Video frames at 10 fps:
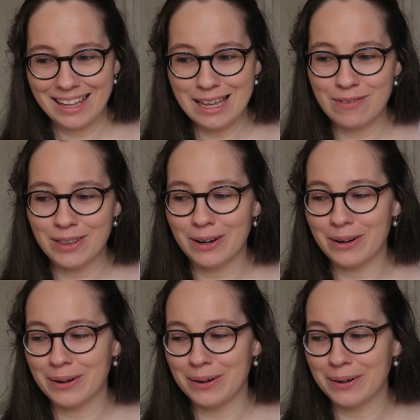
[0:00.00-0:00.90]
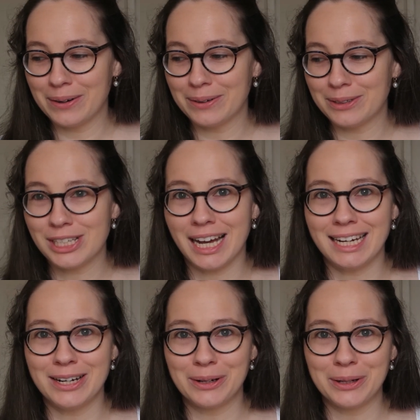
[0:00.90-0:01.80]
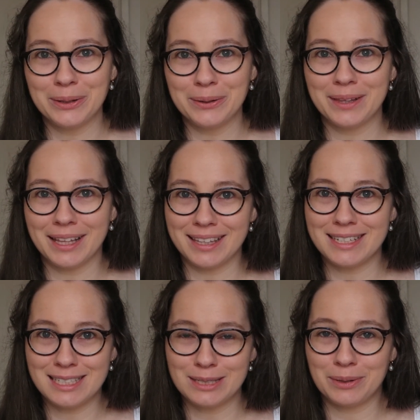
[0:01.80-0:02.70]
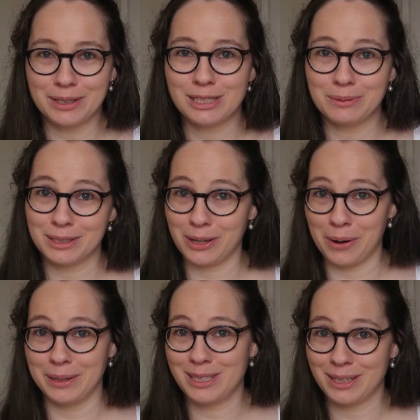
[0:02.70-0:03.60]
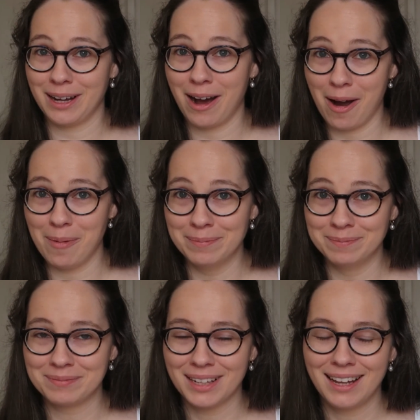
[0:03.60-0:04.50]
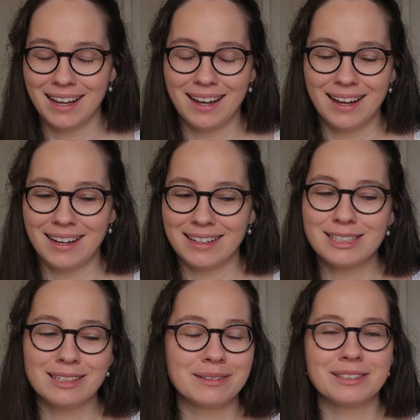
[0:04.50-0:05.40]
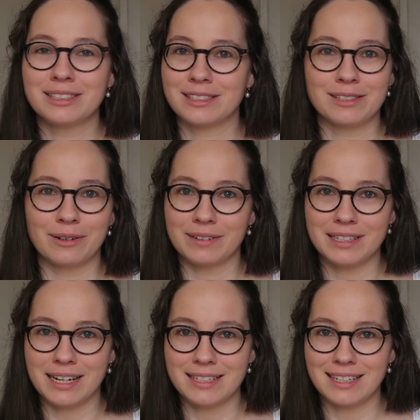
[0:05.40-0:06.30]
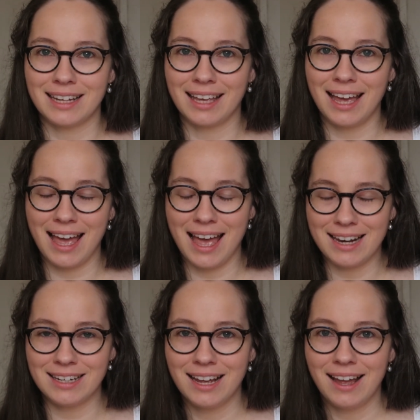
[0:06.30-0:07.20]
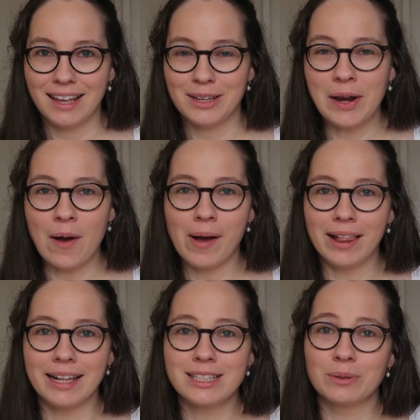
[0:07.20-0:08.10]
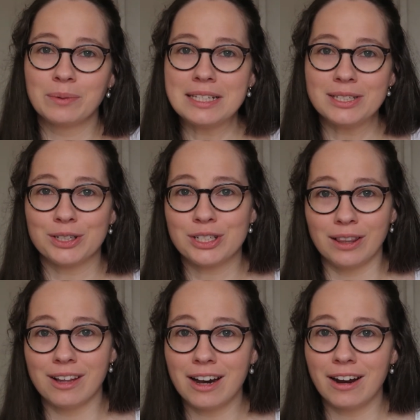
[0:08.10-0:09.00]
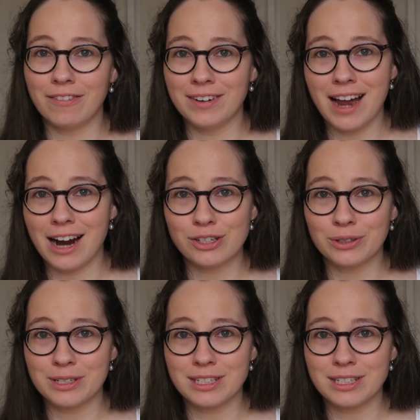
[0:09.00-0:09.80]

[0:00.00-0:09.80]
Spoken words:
even though she had no clue that this is where she was going to come. She was just so fantastic. And you know, I like to research a lot of natural